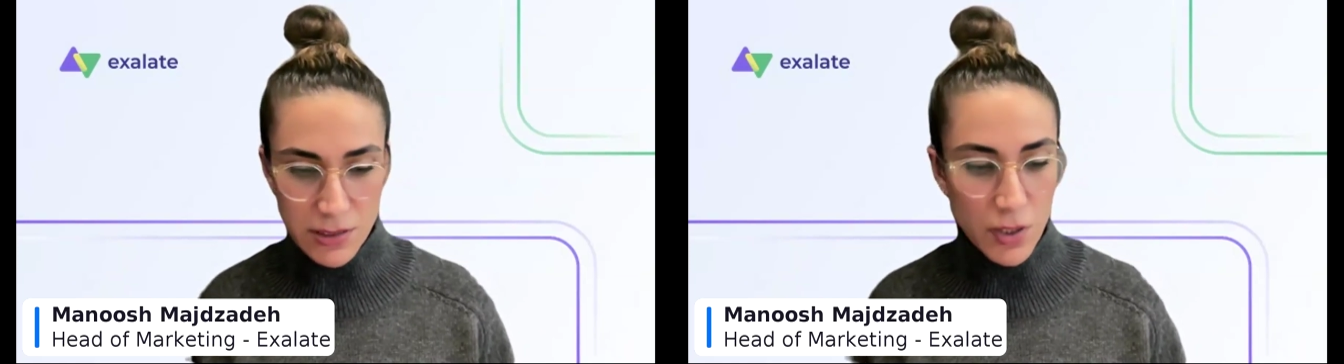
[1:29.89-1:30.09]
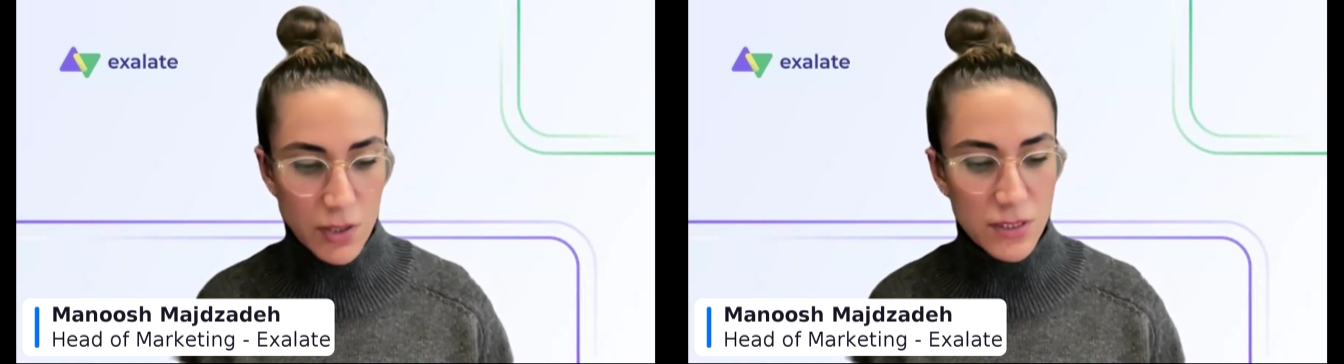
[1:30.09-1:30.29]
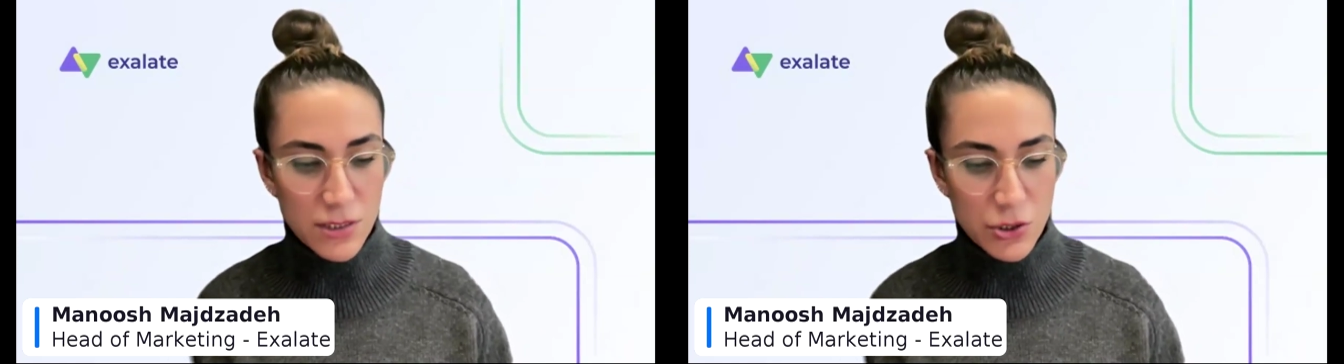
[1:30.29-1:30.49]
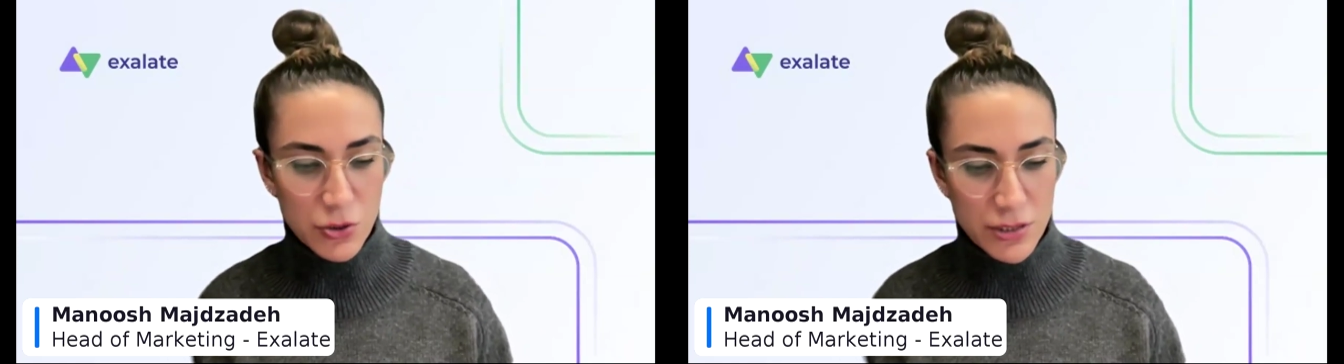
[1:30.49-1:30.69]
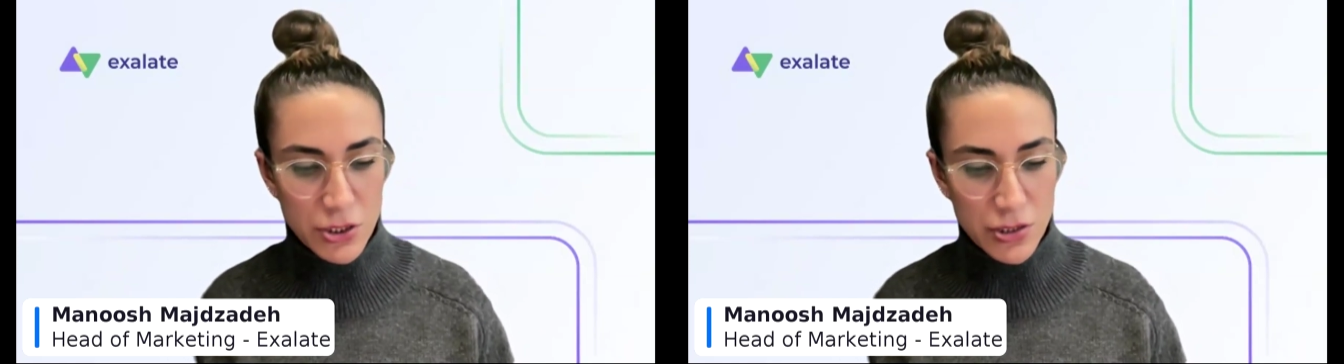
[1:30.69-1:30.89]
One was the
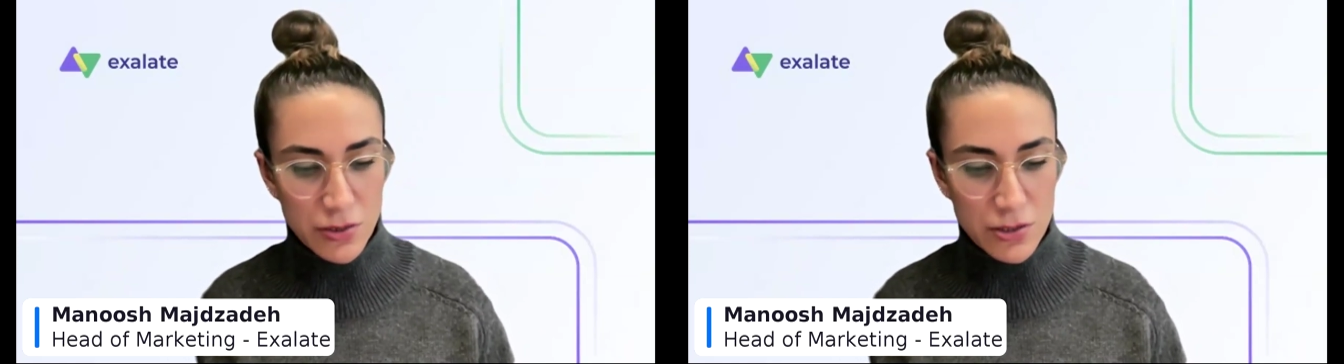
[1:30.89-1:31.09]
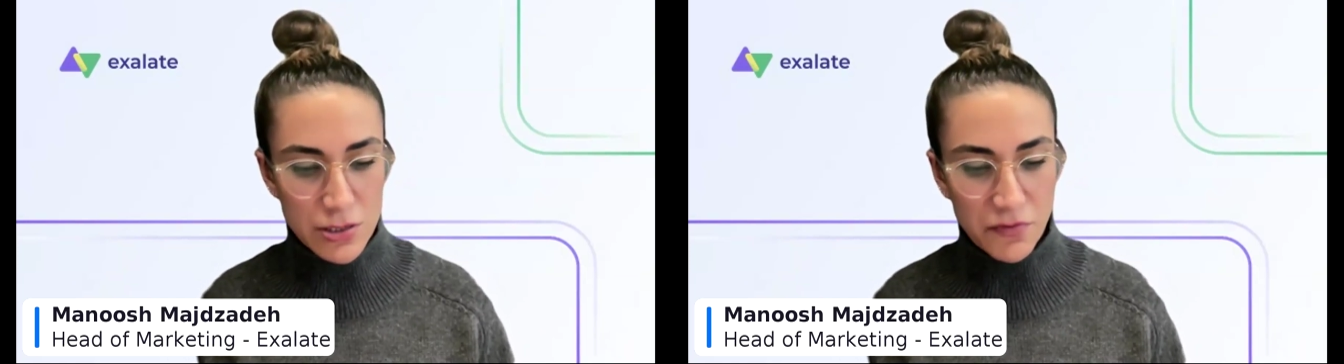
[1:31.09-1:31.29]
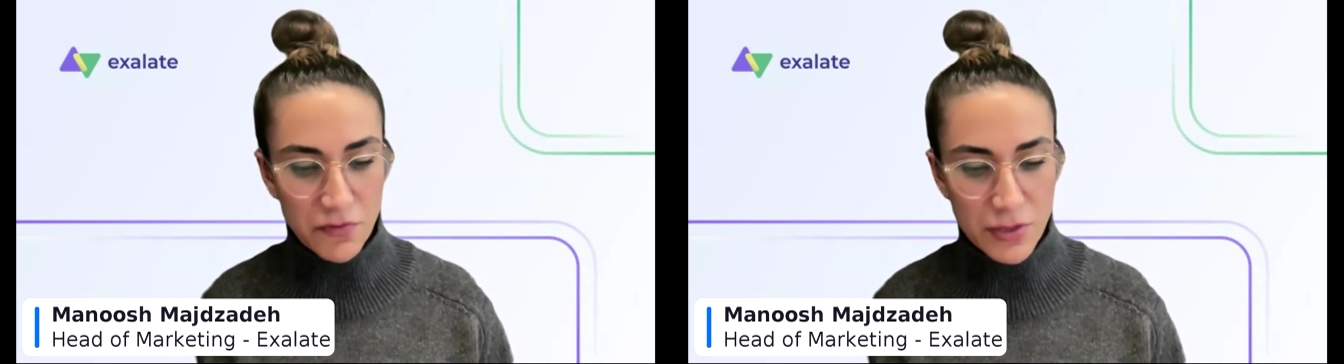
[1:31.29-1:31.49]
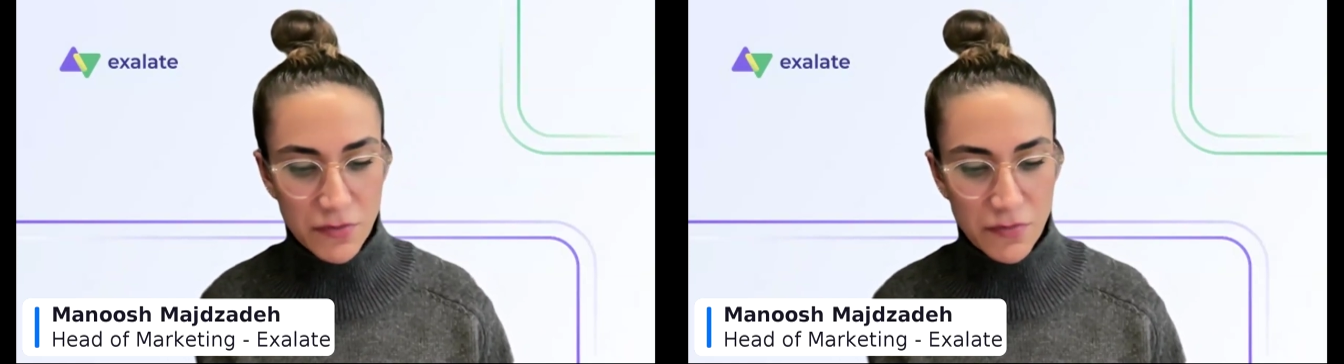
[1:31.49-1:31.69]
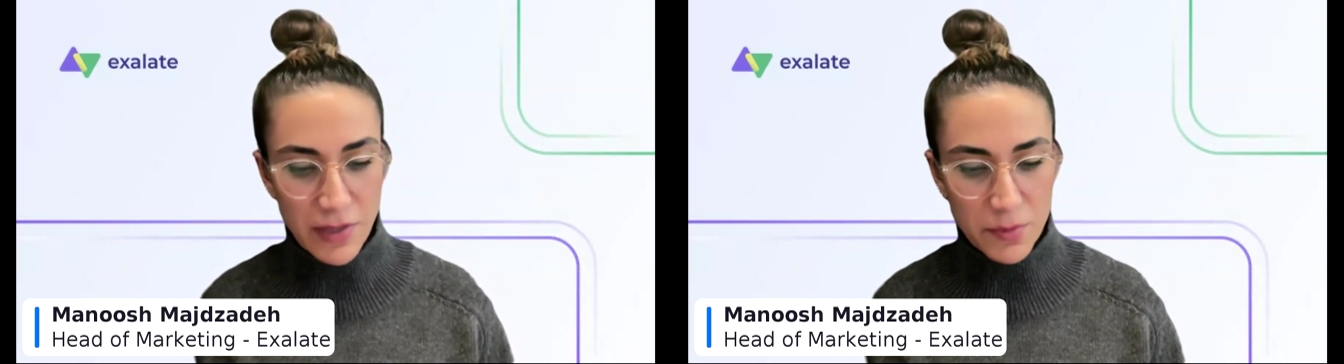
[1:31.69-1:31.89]
traditional software
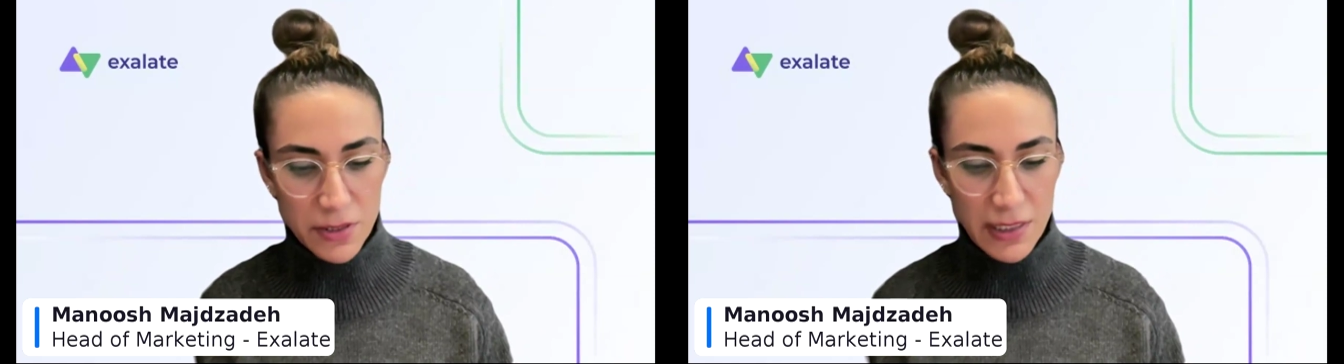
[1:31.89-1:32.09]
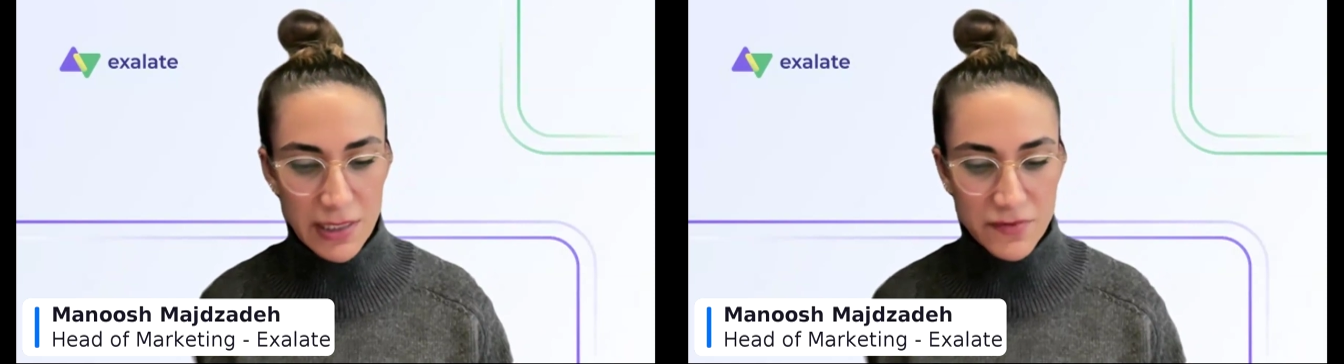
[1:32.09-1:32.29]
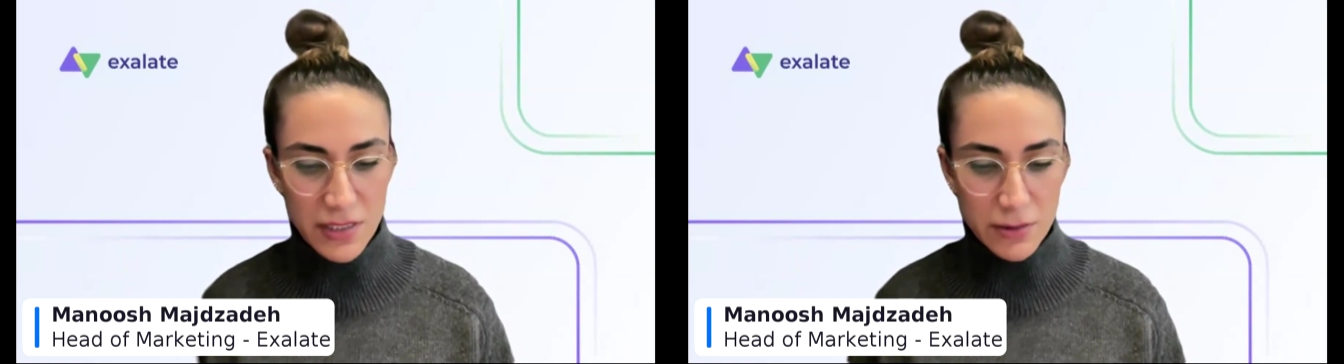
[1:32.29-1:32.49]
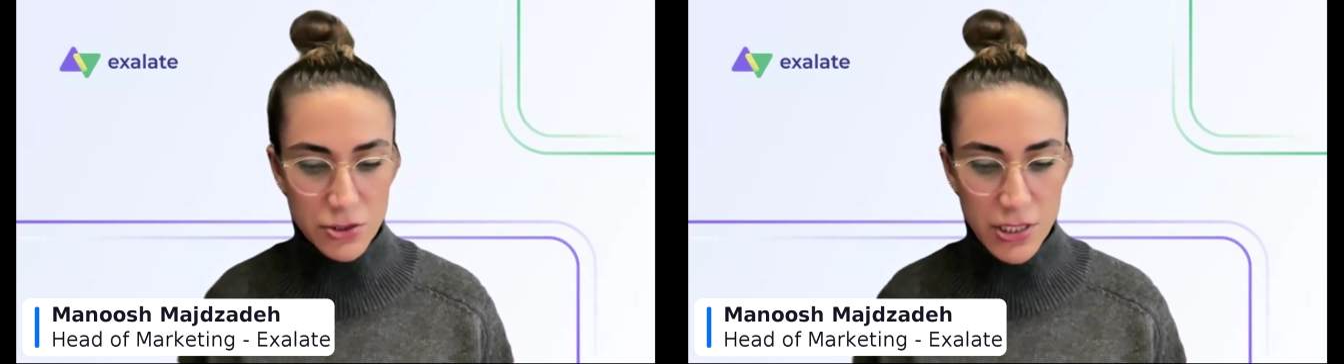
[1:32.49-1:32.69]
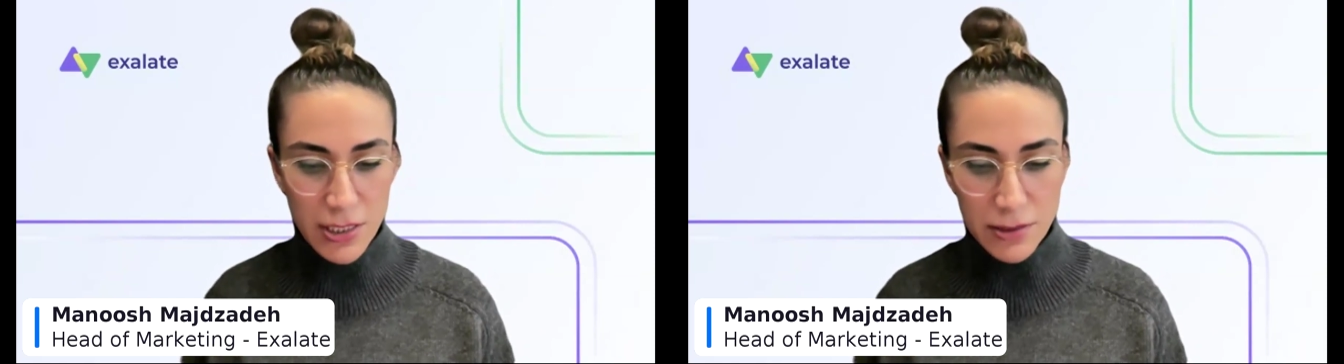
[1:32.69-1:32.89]
development
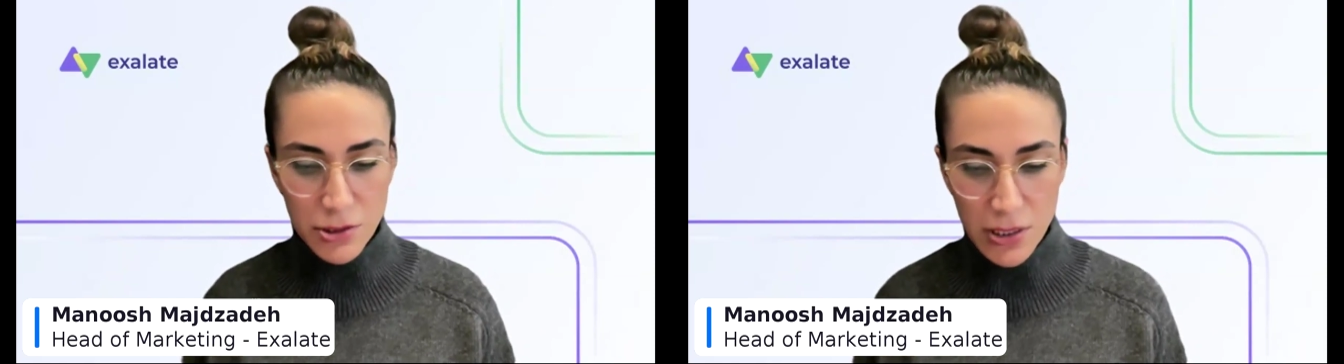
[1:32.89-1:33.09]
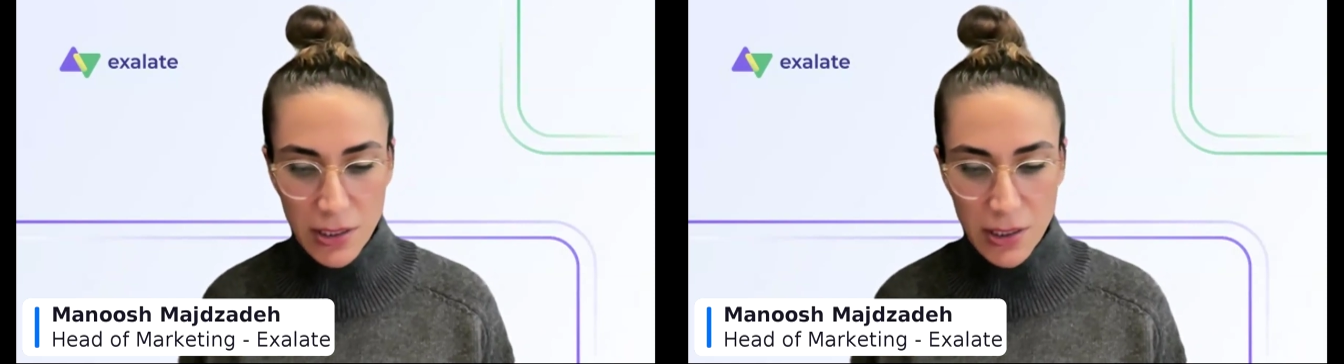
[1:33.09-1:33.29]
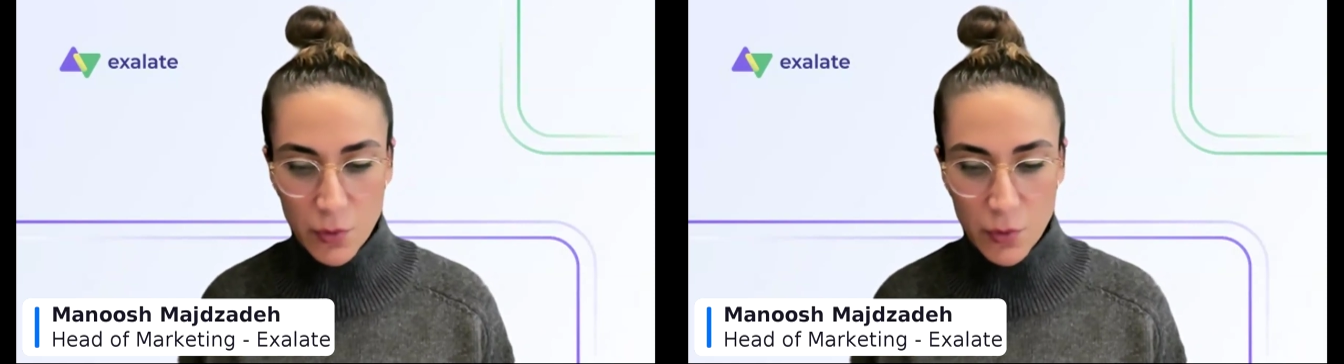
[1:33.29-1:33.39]
lifecycle challenge,